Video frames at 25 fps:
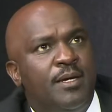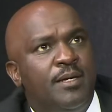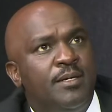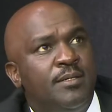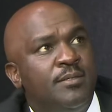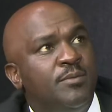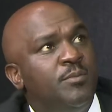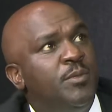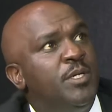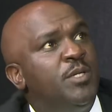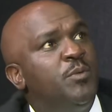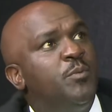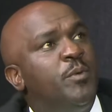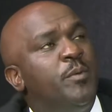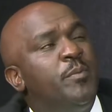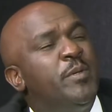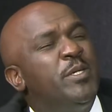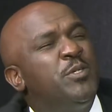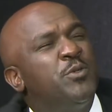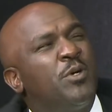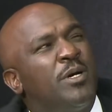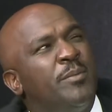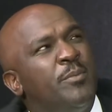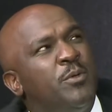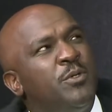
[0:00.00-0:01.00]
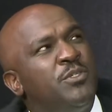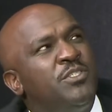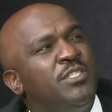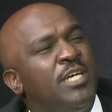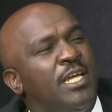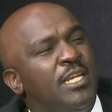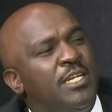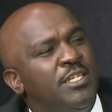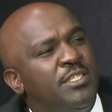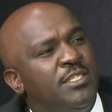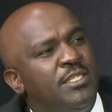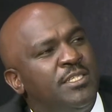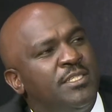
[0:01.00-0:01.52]
When we talk about
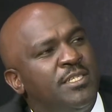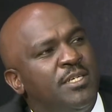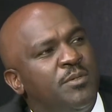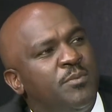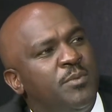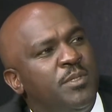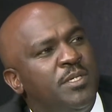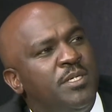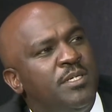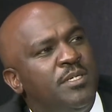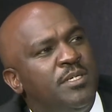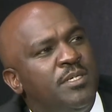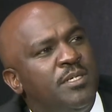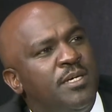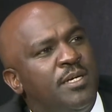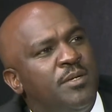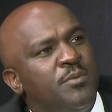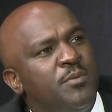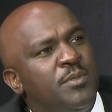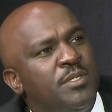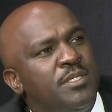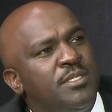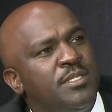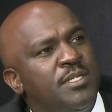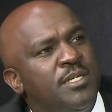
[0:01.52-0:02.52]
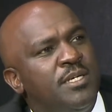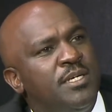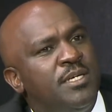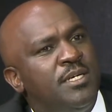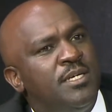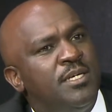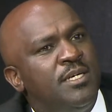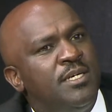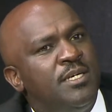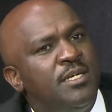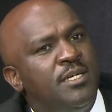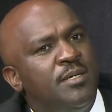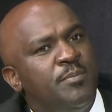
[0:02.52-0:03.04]
challenges, and we
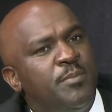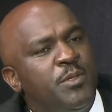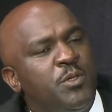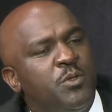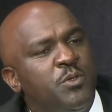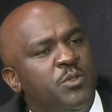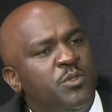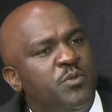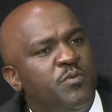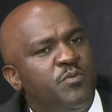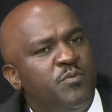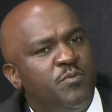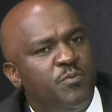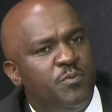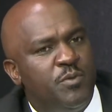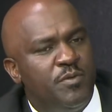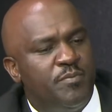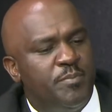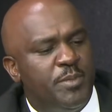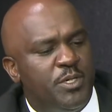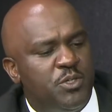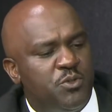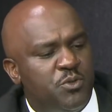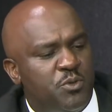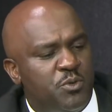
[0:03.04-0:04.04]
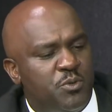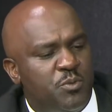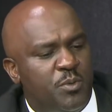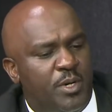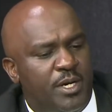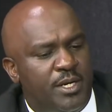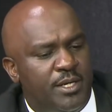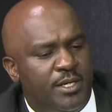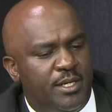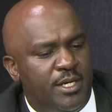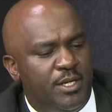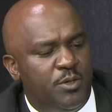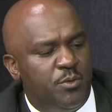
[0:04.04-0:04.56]
say, because we've mentioned
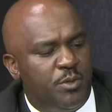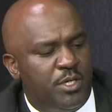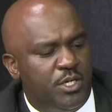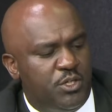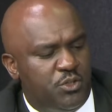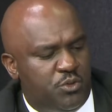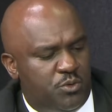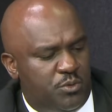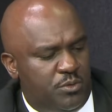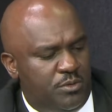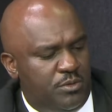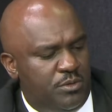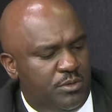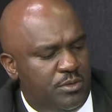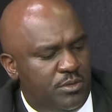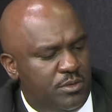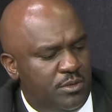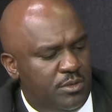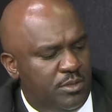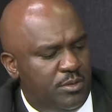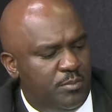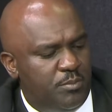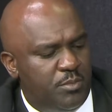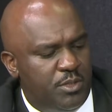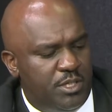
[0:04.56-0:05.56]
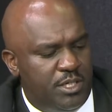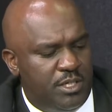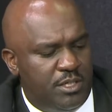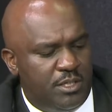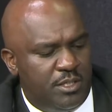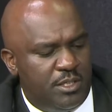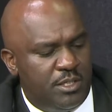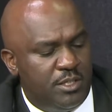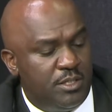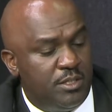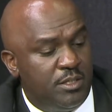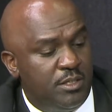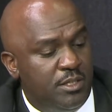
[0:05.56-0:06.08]
one, education, bringing
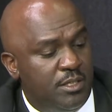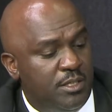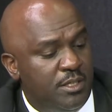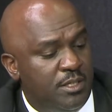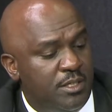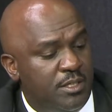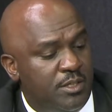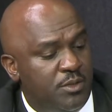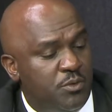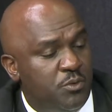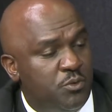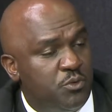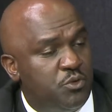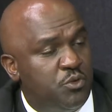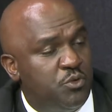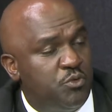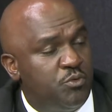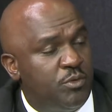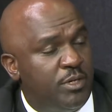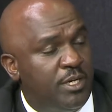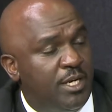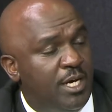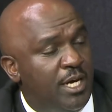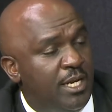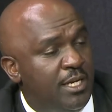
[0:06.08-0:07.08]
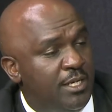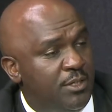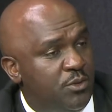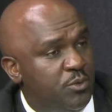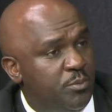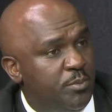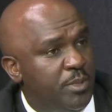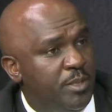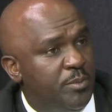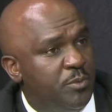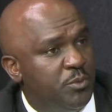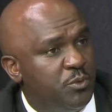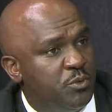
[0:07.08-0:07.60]
in children early to be
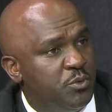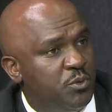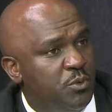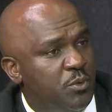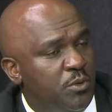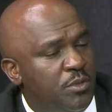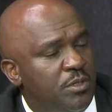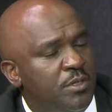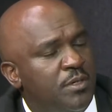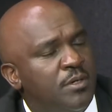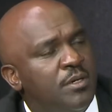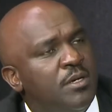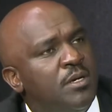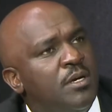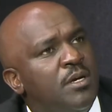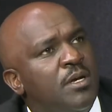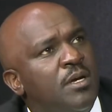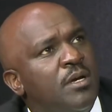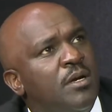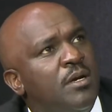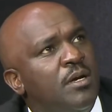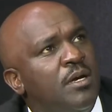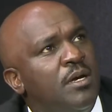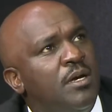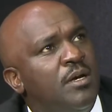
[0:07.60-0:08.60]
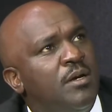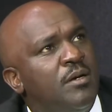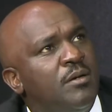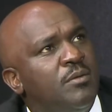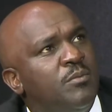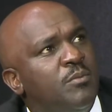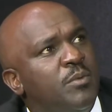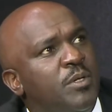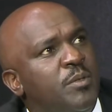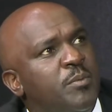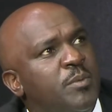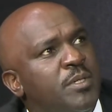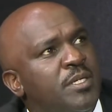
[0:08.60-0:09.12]
able to talk.
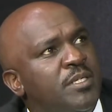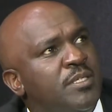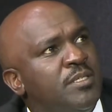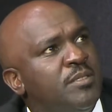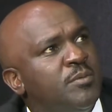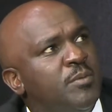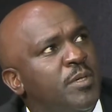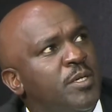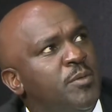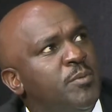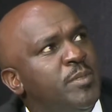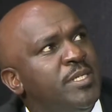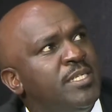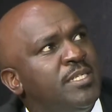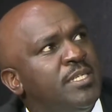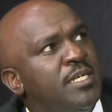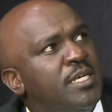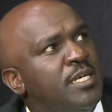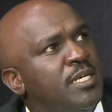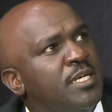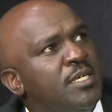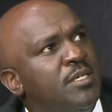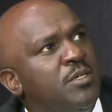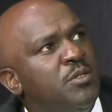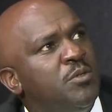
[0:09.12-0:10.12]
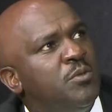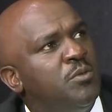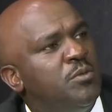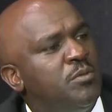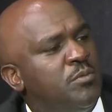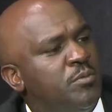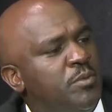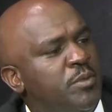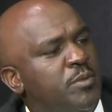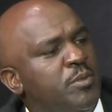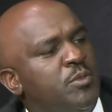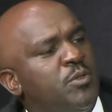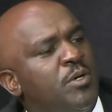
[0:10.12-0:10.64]
When we say,
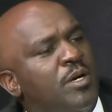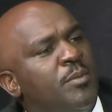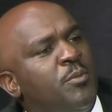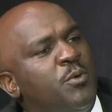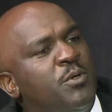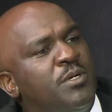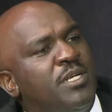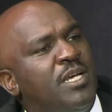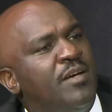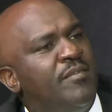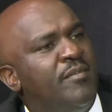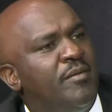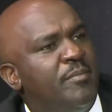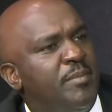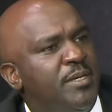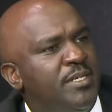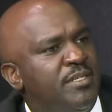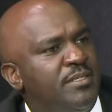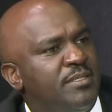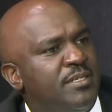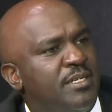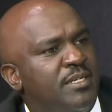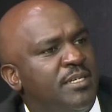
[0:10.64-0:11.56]
when you talk about governments,